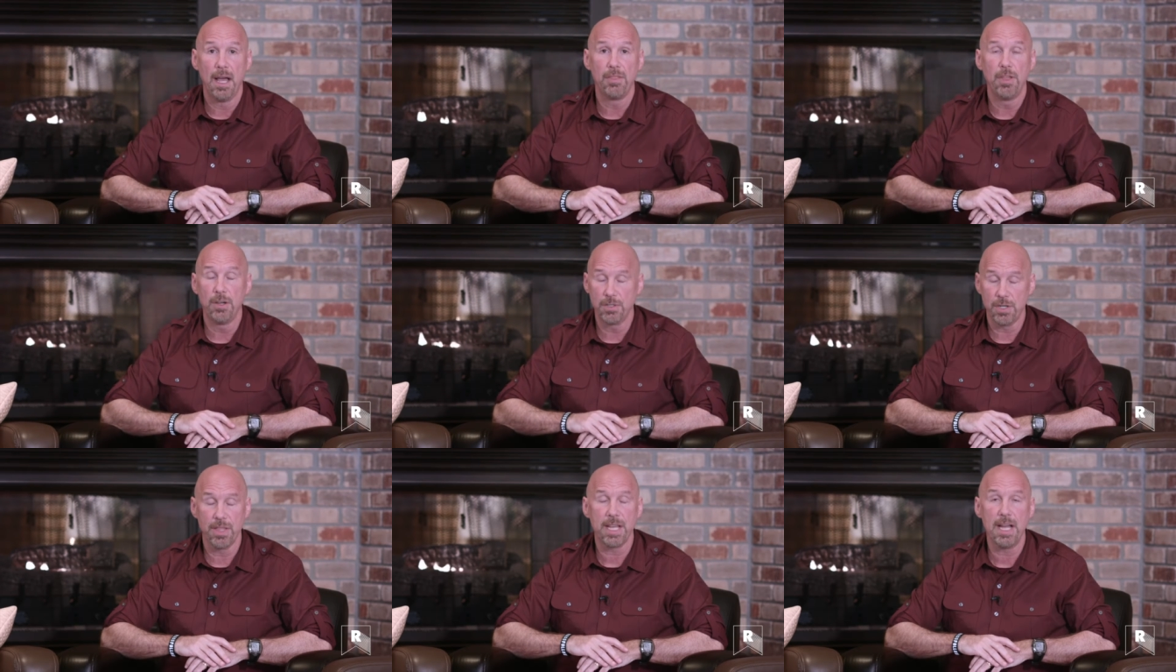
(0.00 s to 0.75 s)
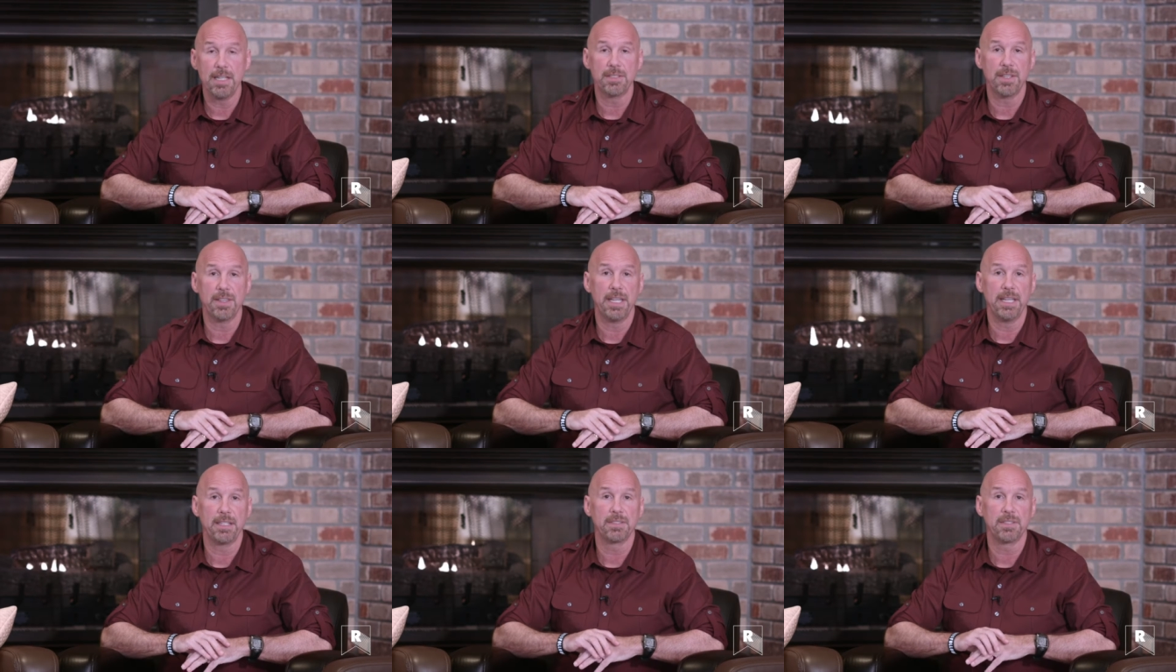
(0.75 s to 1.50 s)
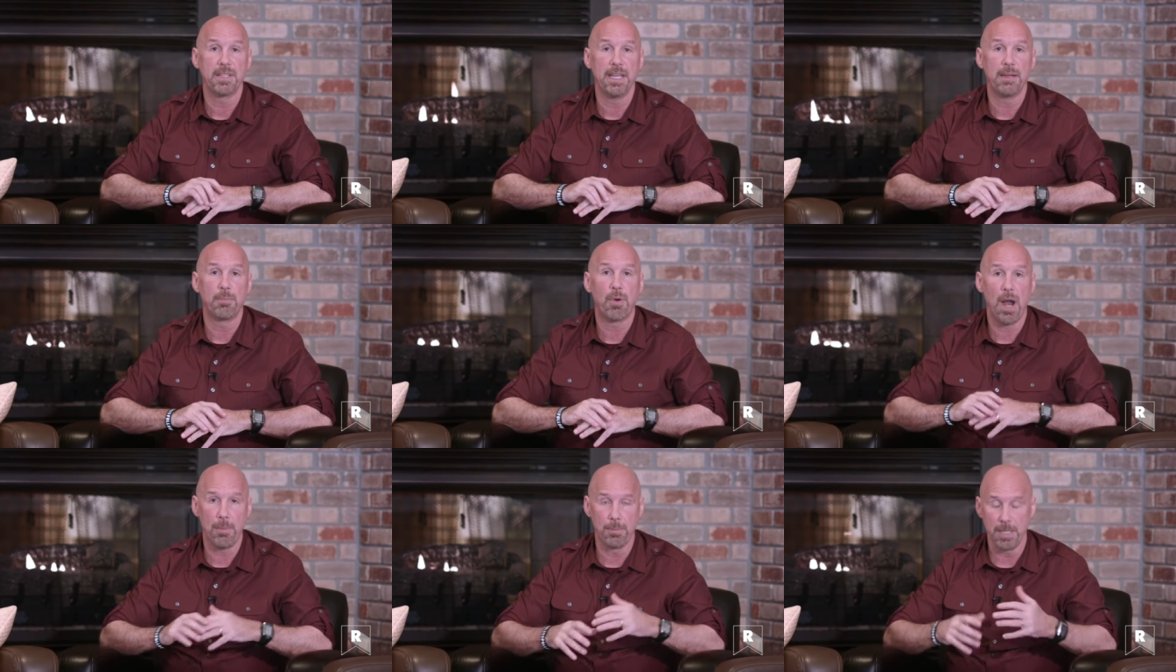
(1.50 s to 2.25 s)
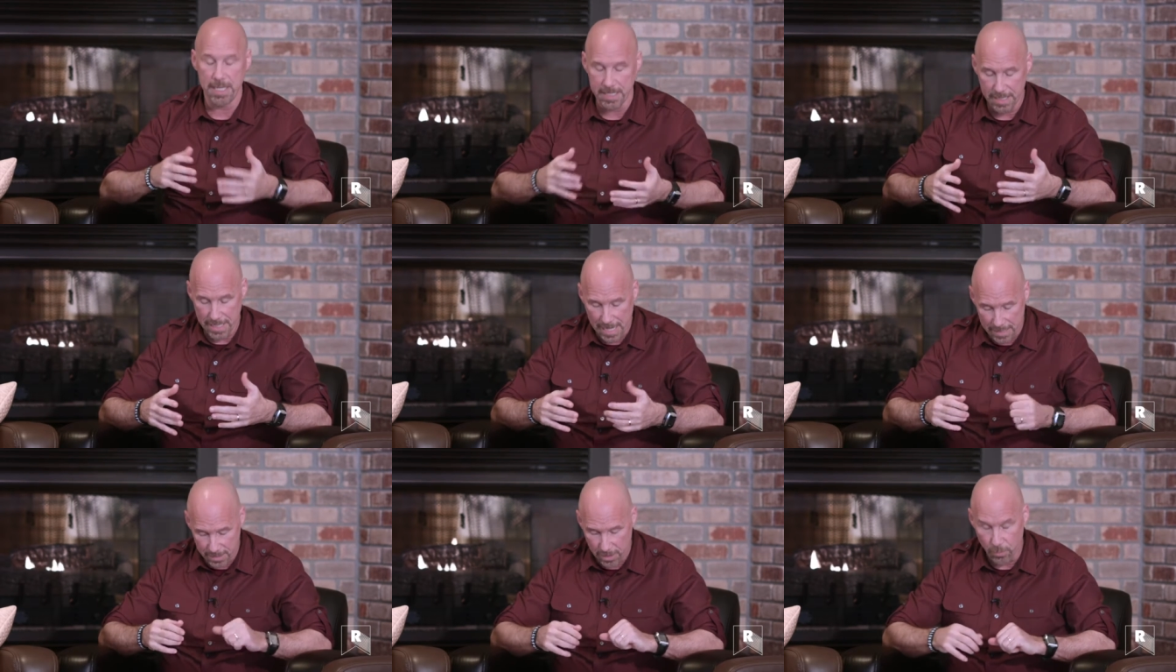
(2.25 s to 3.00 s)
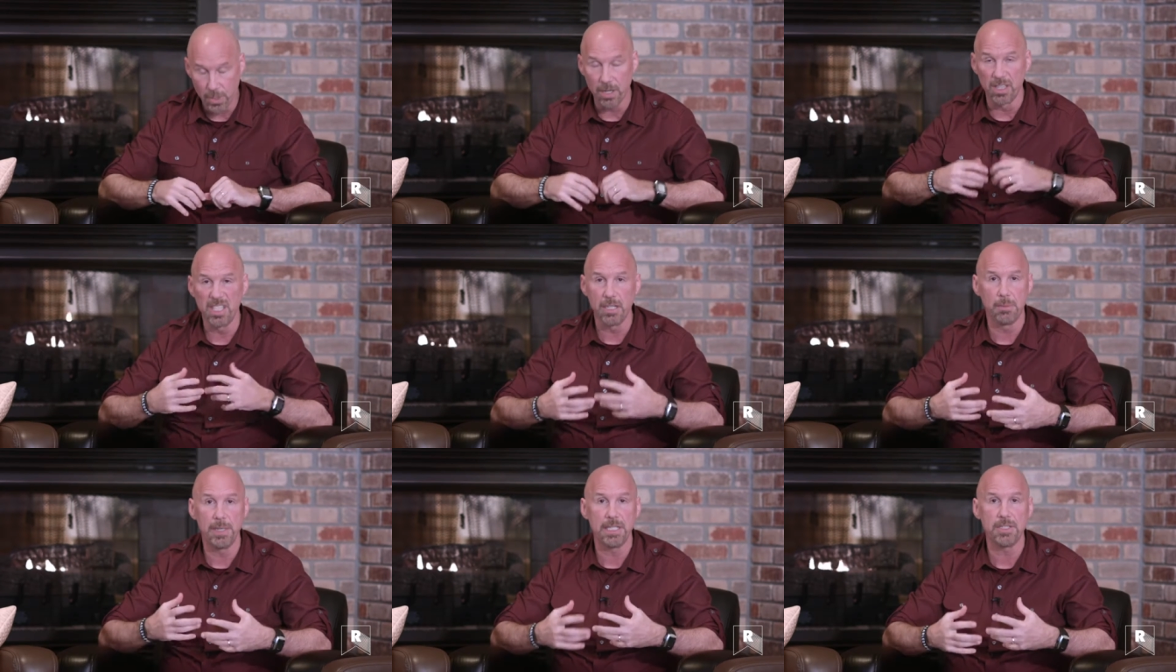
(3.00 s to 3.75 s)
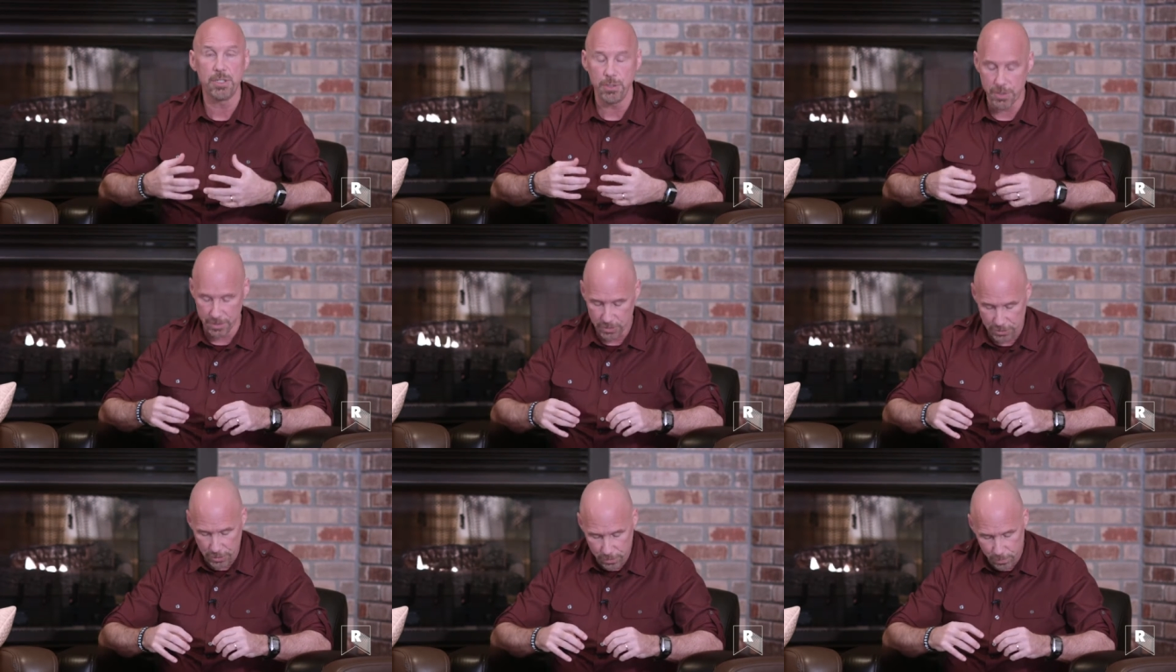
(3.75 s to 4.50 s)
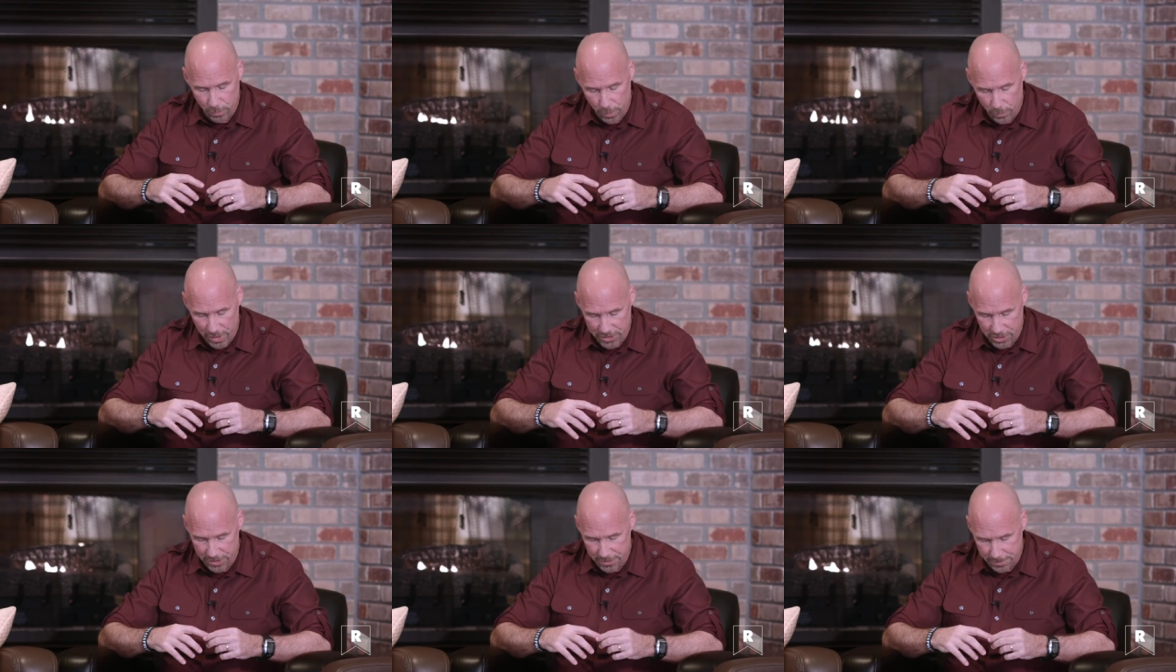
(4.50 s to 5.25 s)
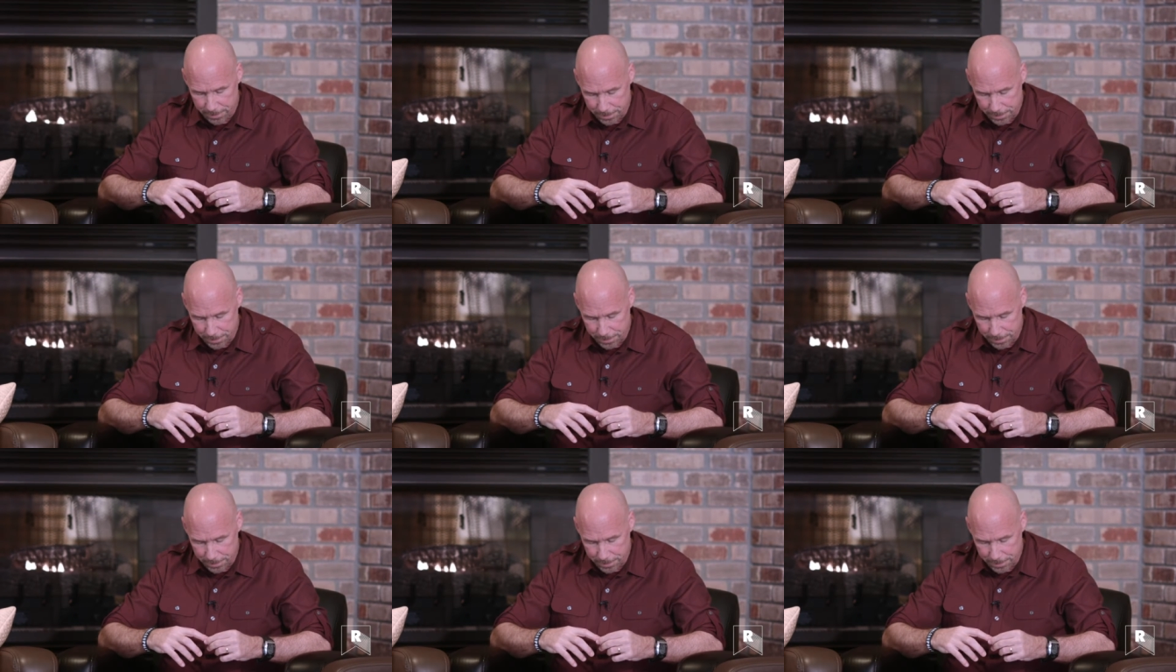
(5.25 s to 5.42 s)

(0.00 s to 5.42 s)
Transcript: Those are the kinds of things that probably indicate that we're a little bit too consumed with riches.